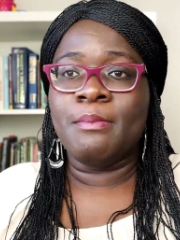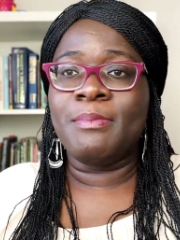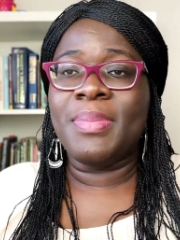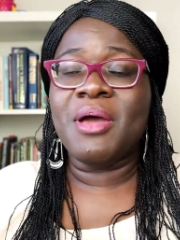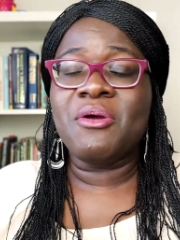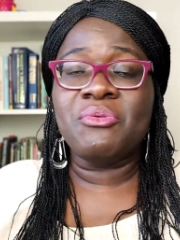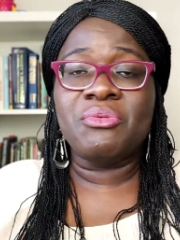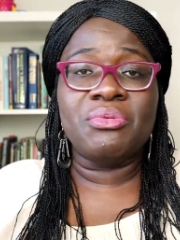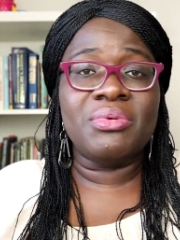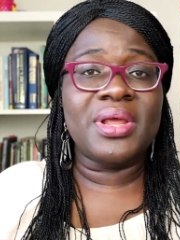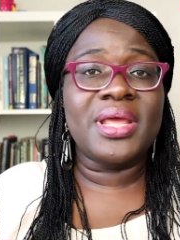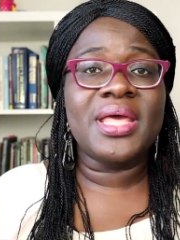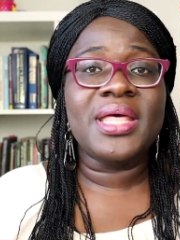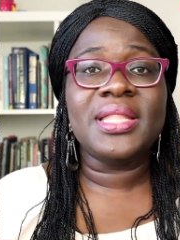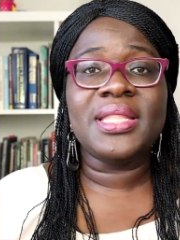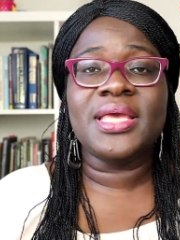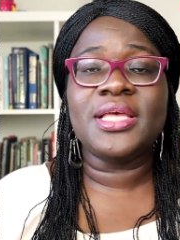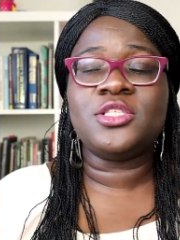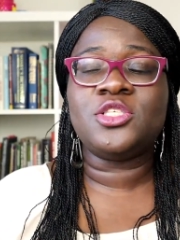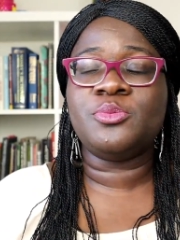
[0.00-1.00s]
But
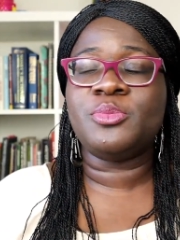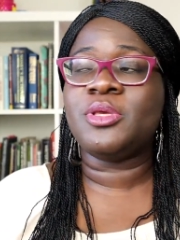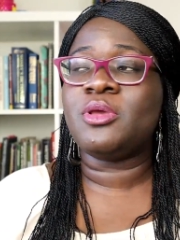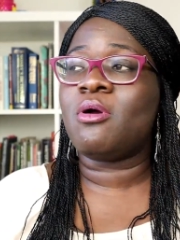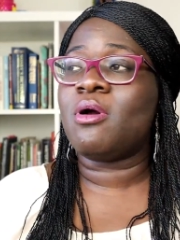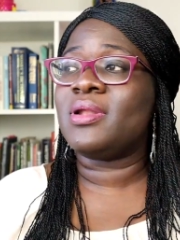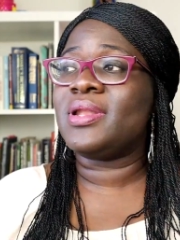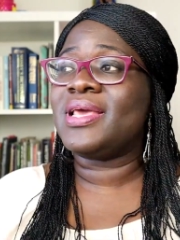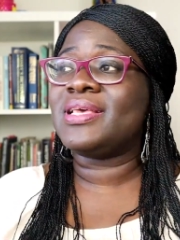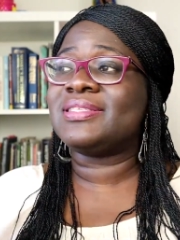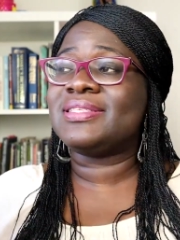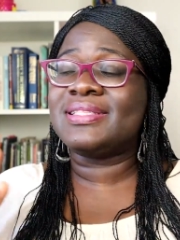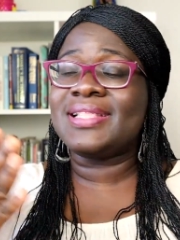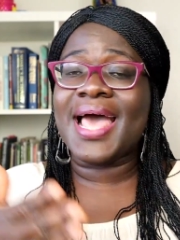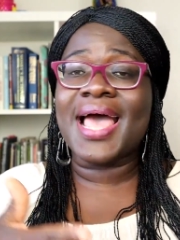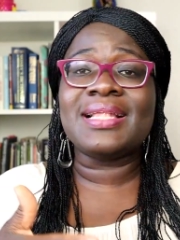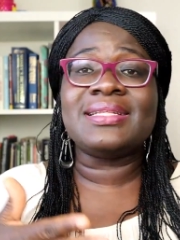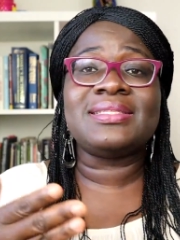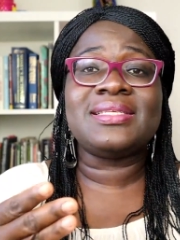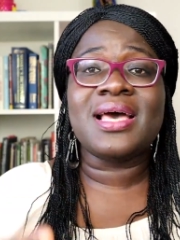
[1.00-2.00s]
really, to be honest,
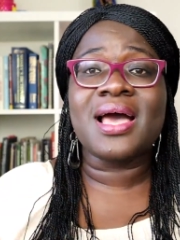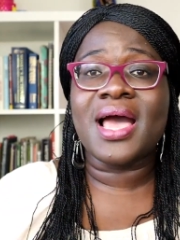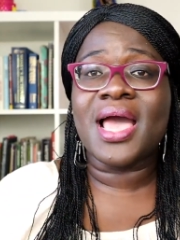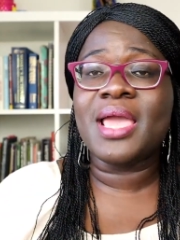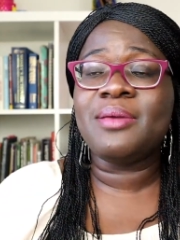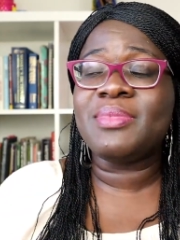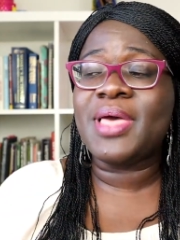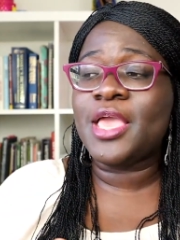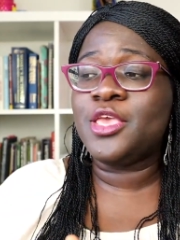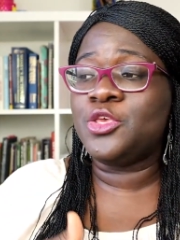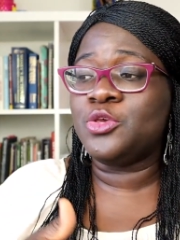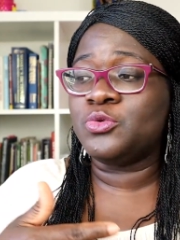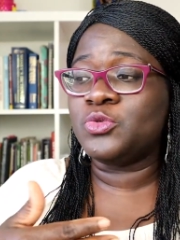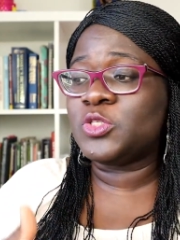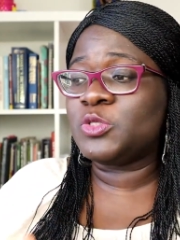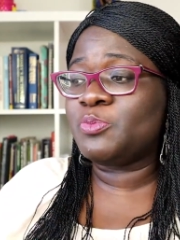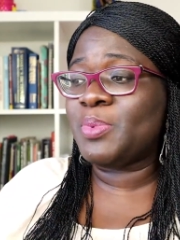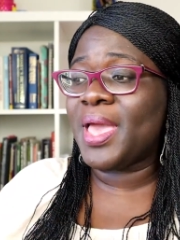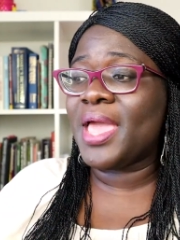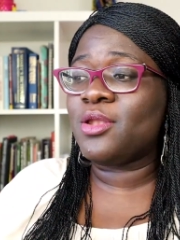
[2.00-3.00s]
that time that you
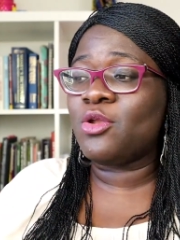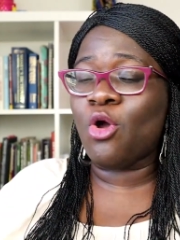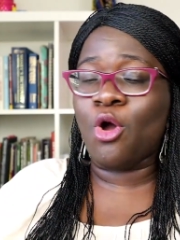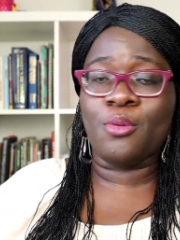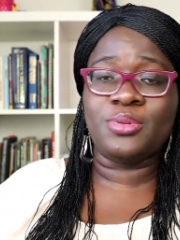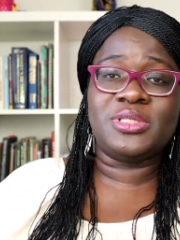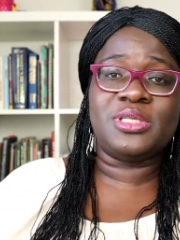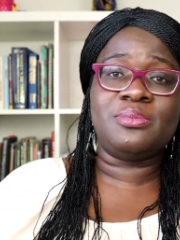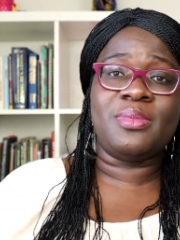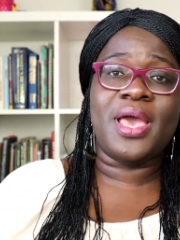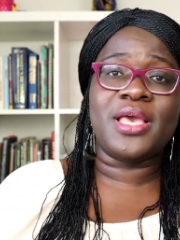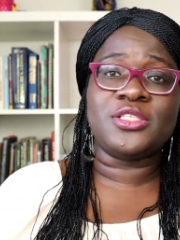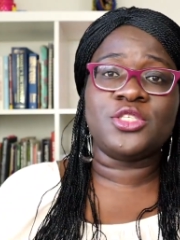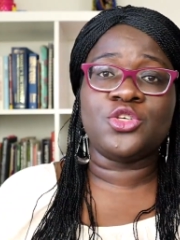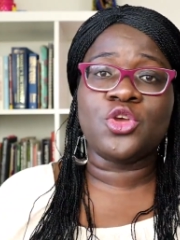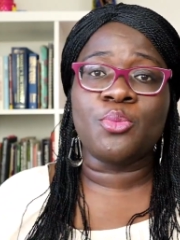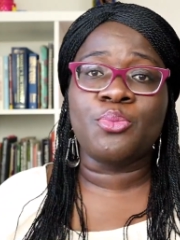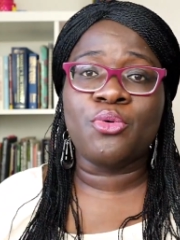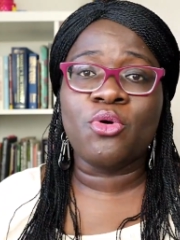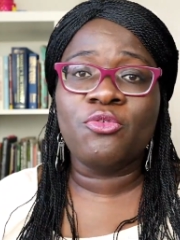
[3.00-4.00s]
spend
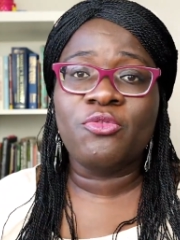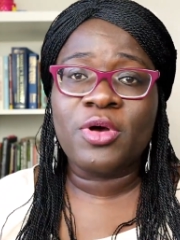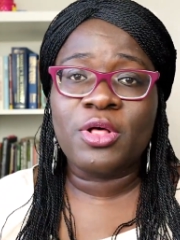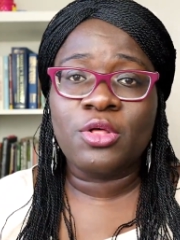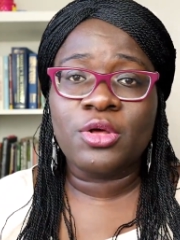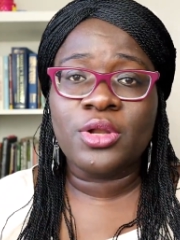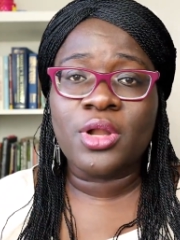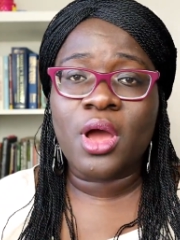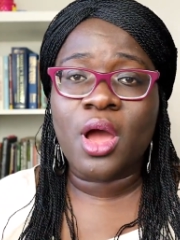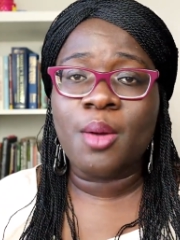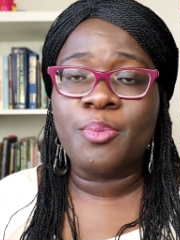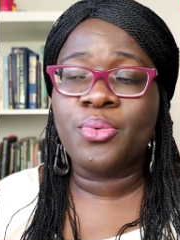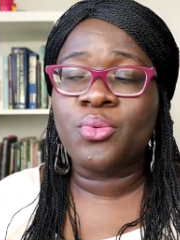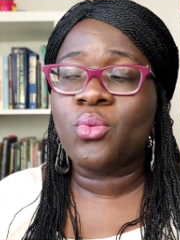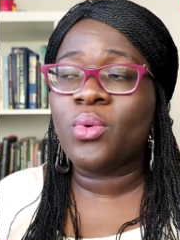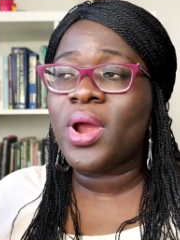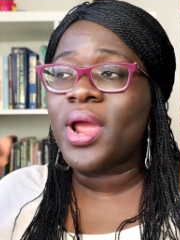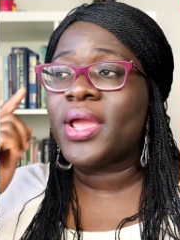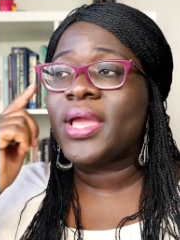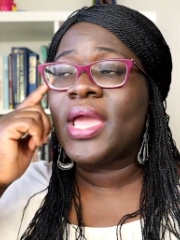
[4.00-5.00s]
optimizing your profile on
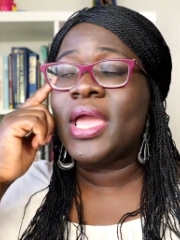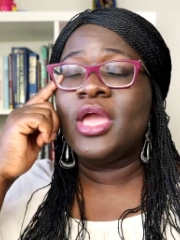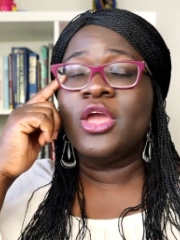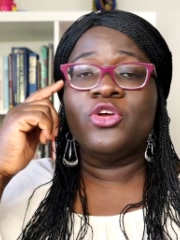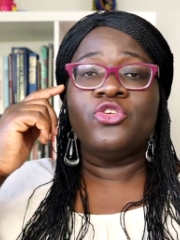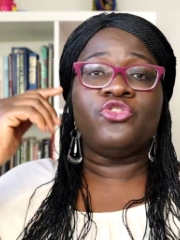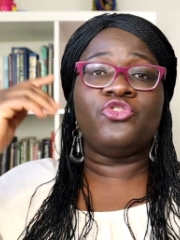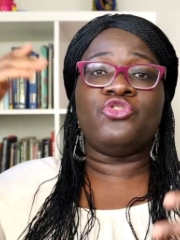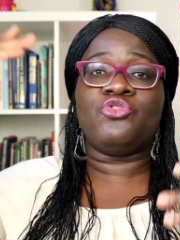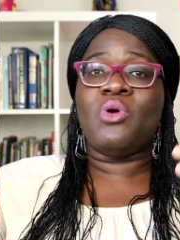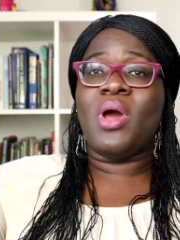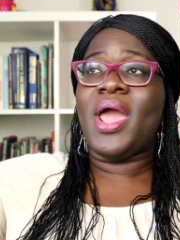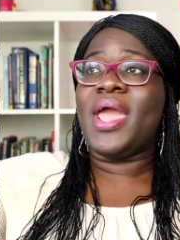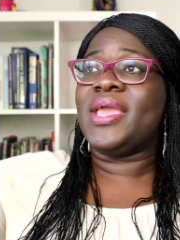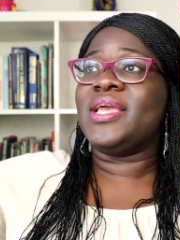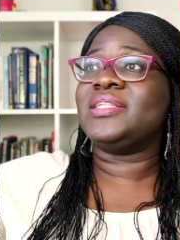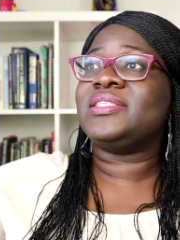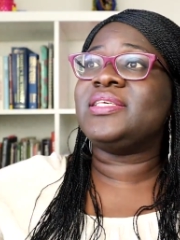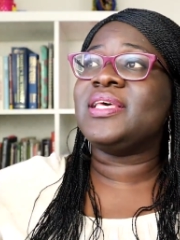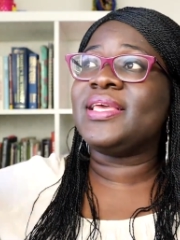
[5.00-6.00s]
Upwork,
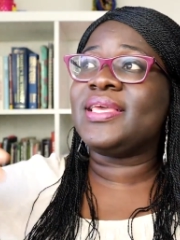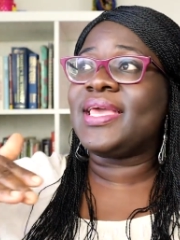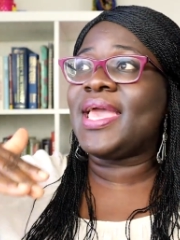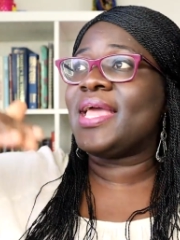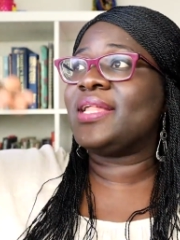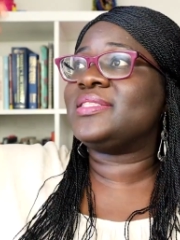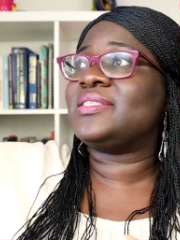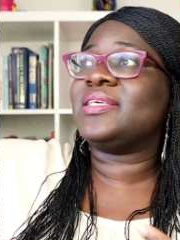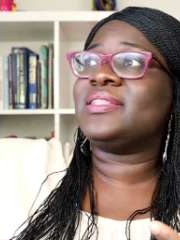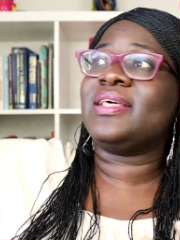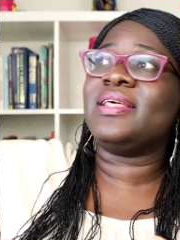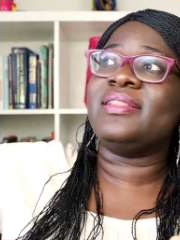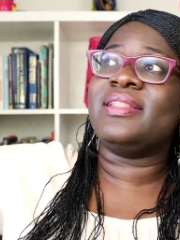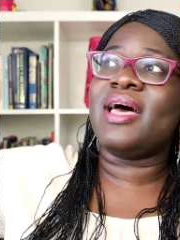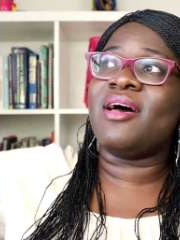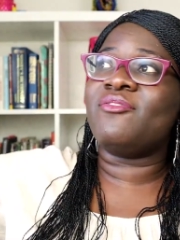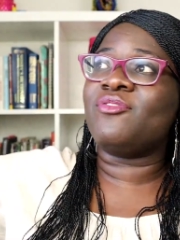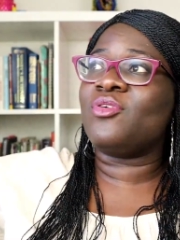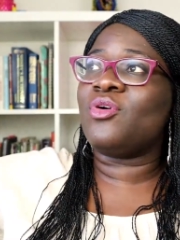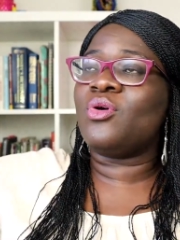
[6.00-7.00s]
trying to get to the
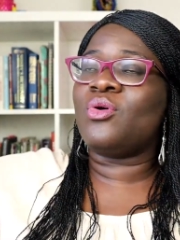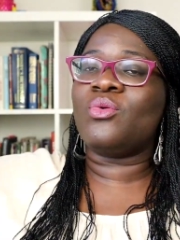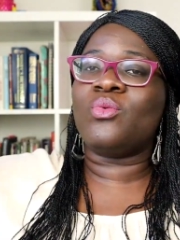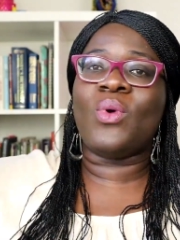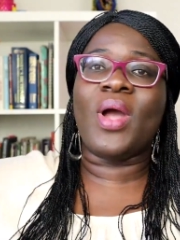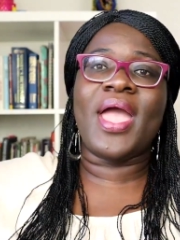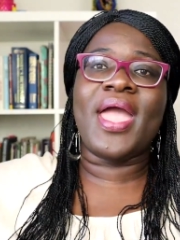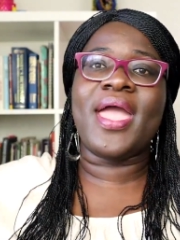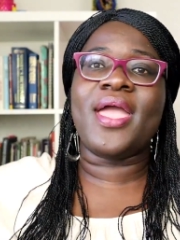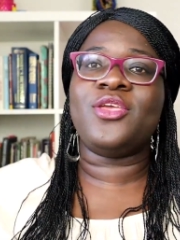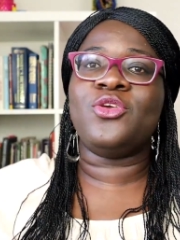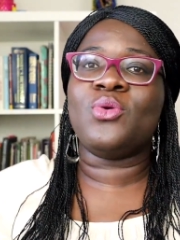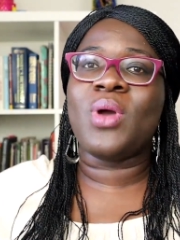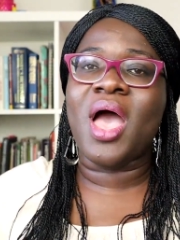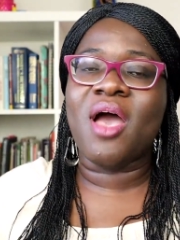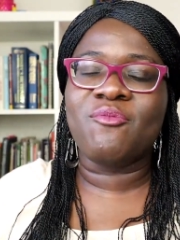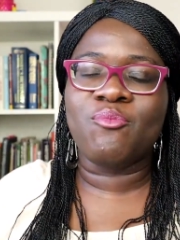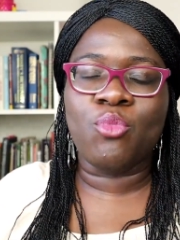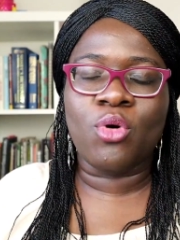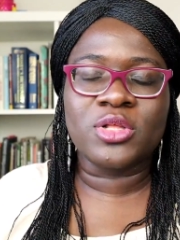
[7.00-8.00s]
level where you
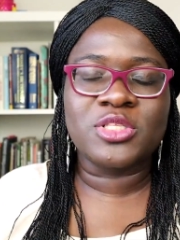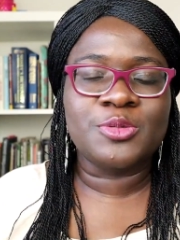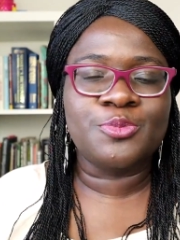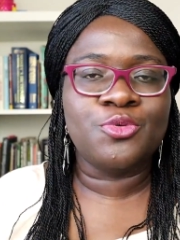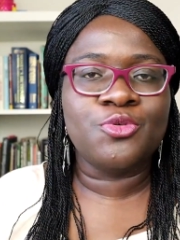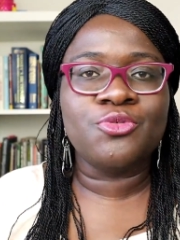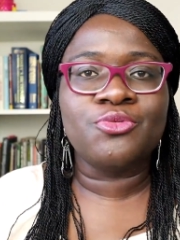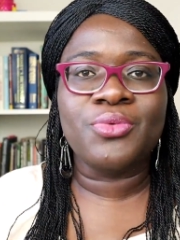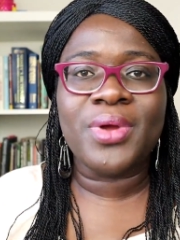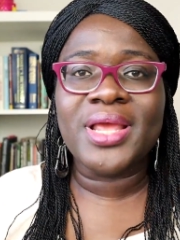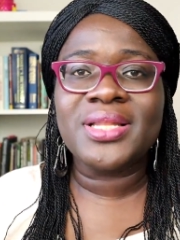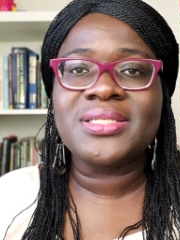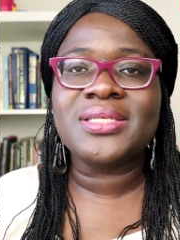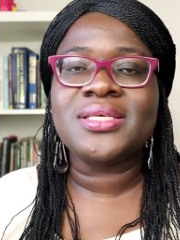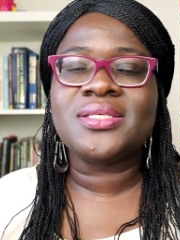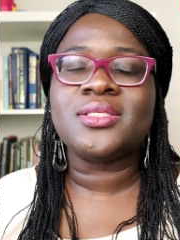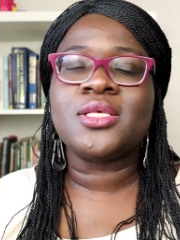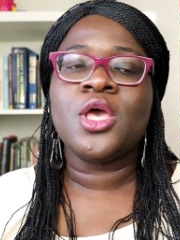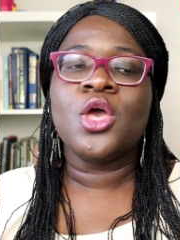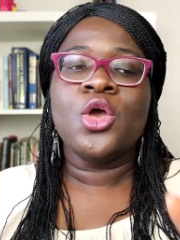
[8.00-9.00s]
have multiple
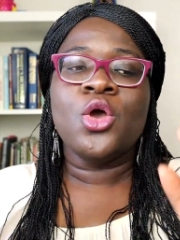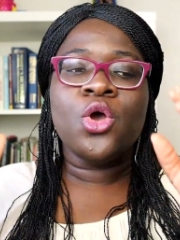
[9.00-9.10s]
ratings,